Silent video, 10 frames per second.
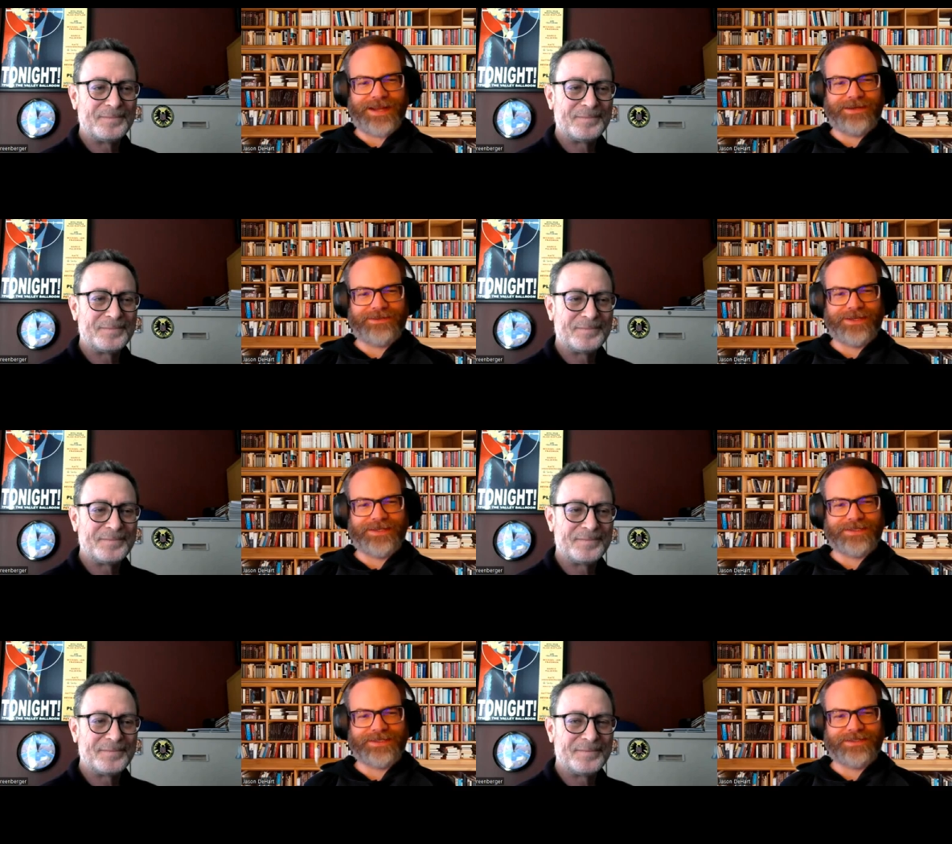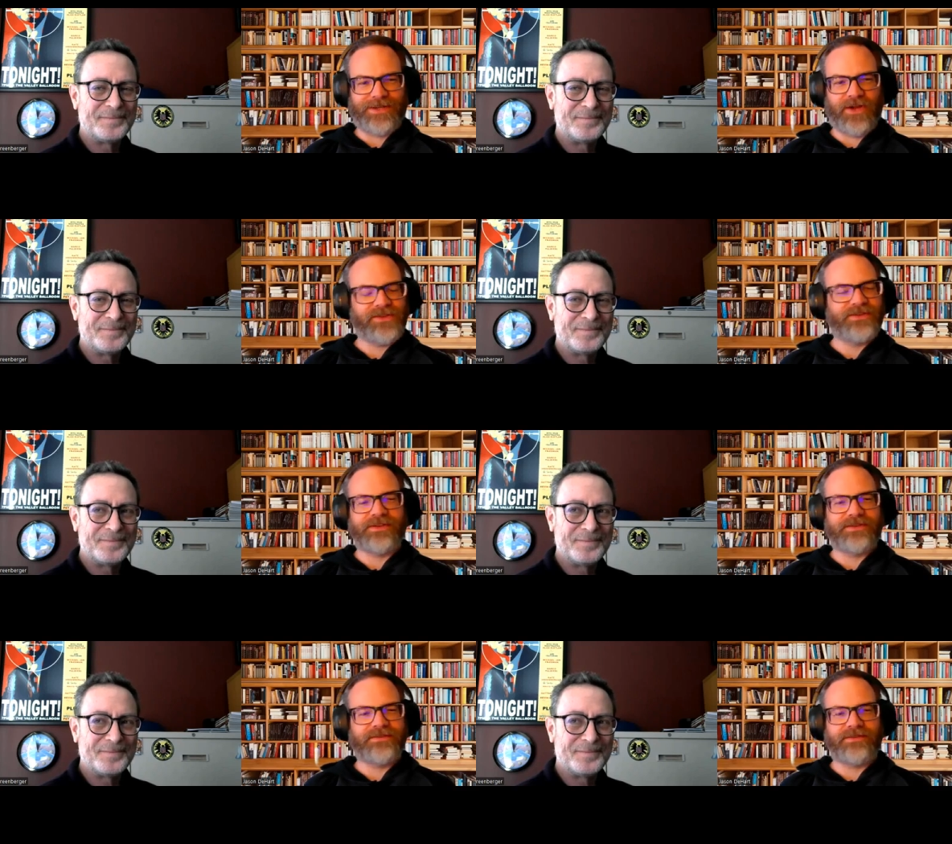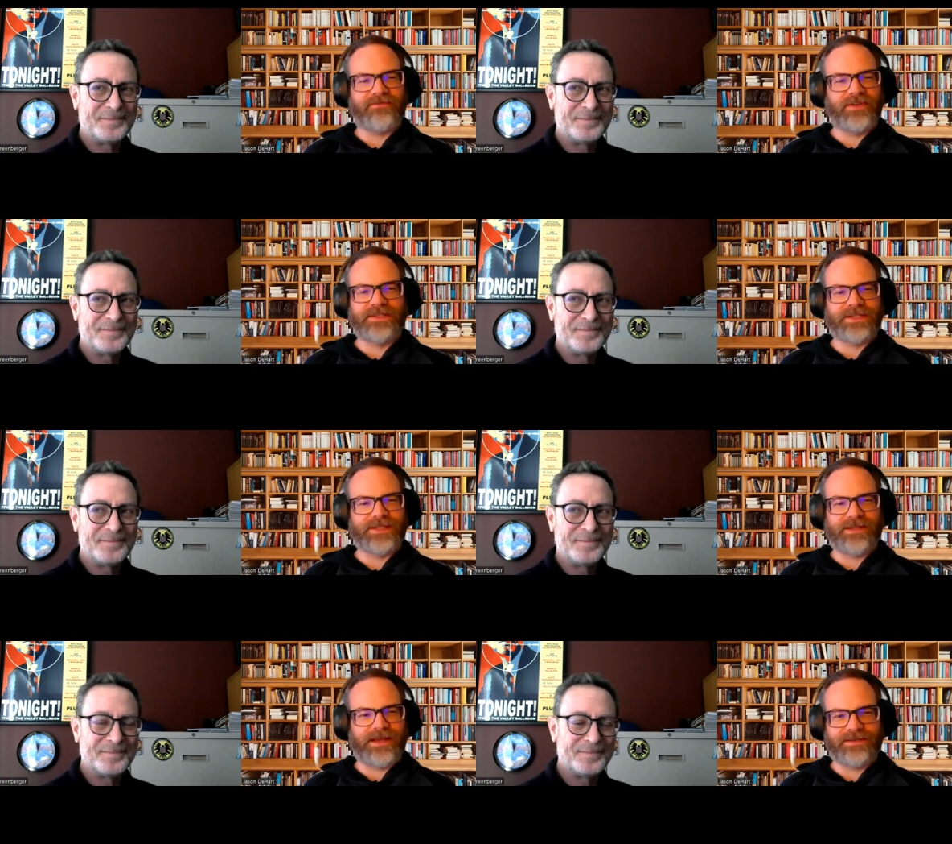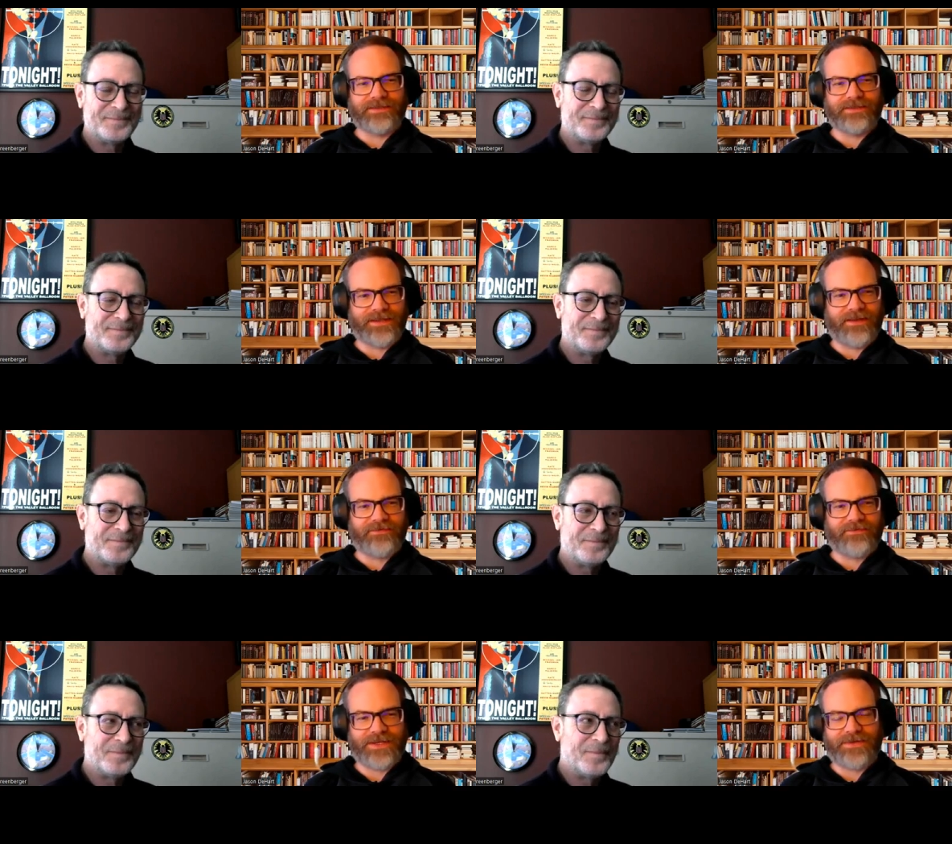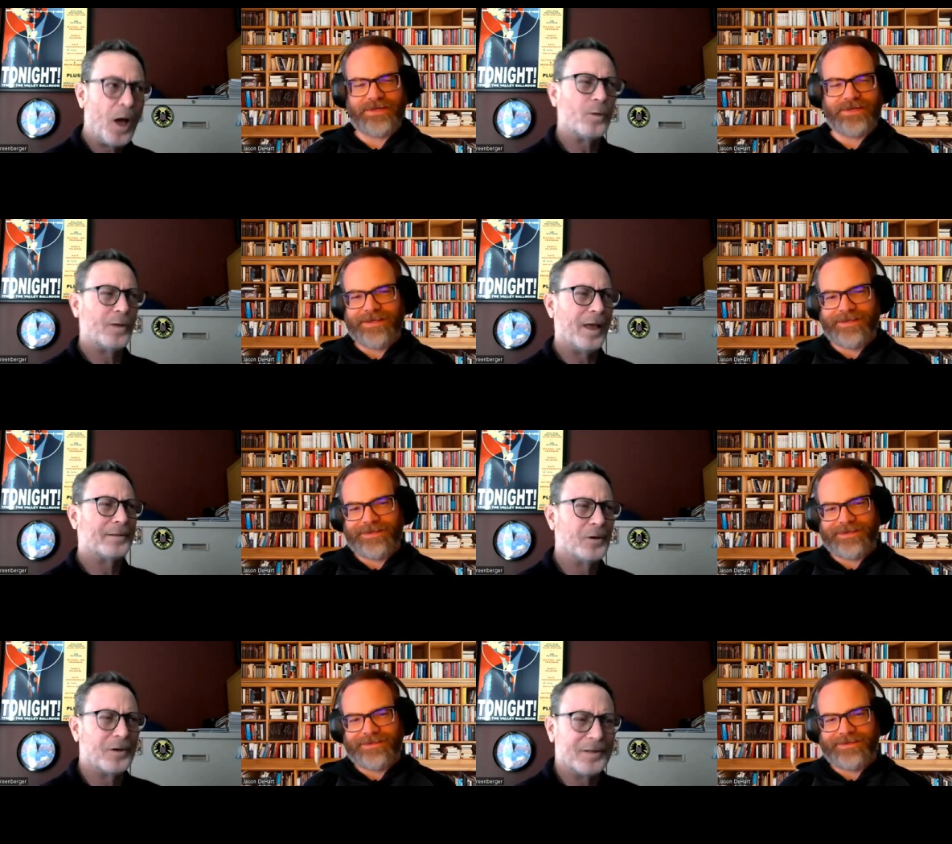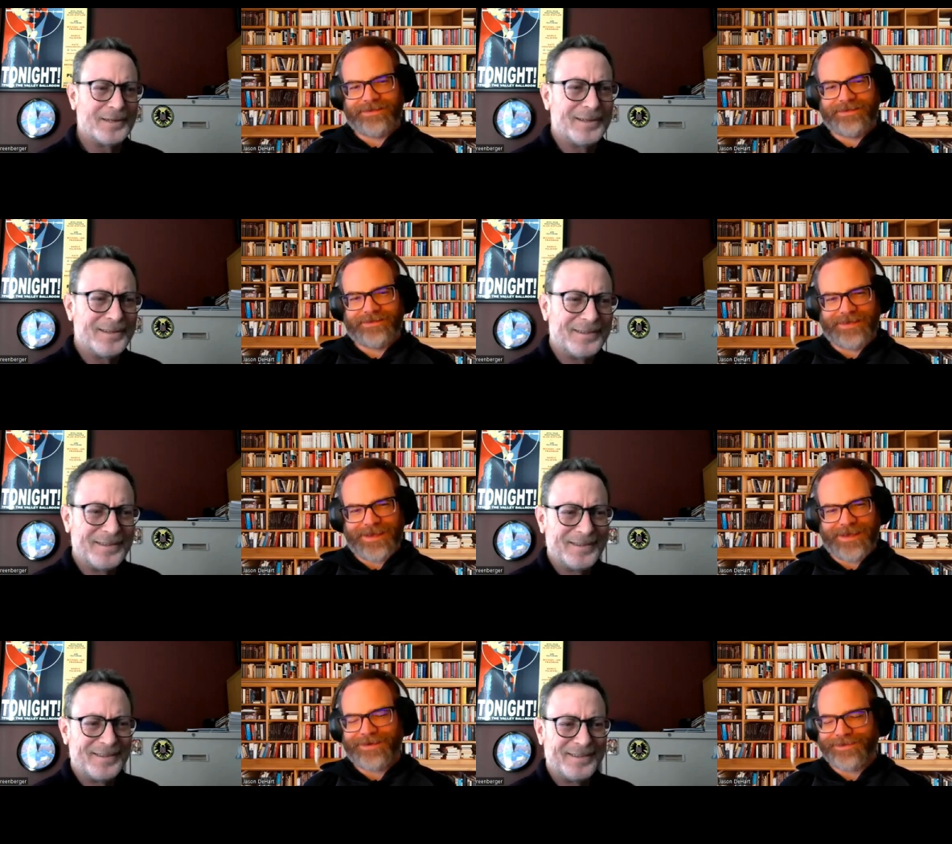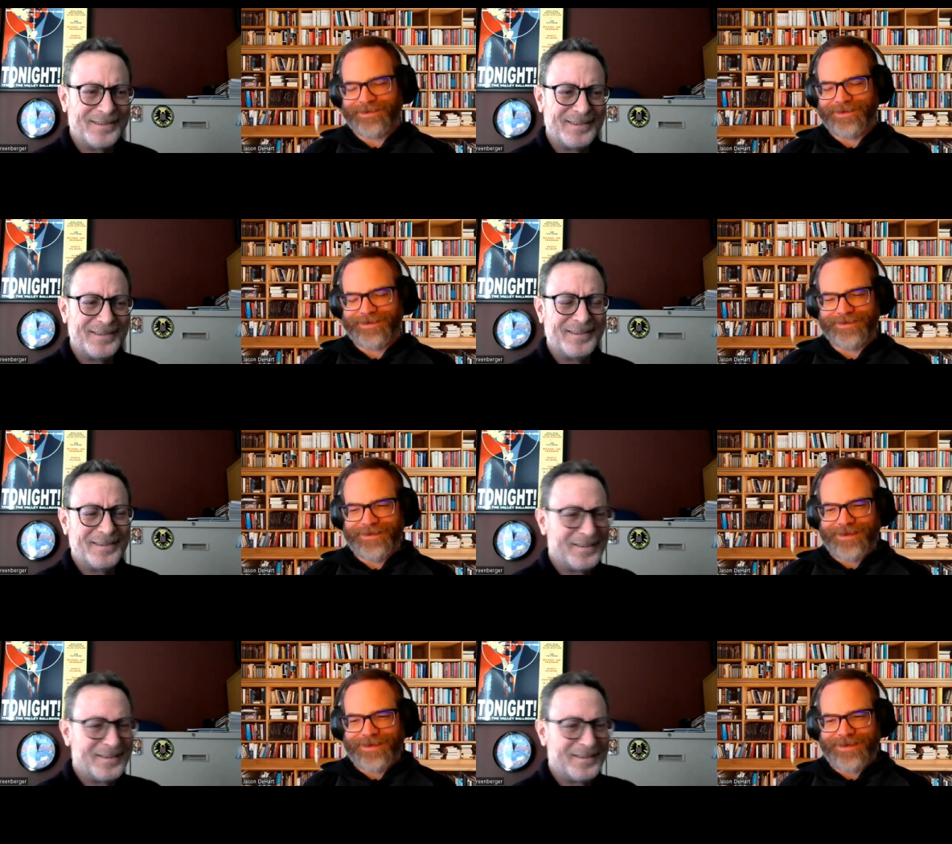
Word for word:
Speaker 1: analyzing and all of the the funsy kinds of stuff. So. Oh yeah, totally. Yeah, yeah.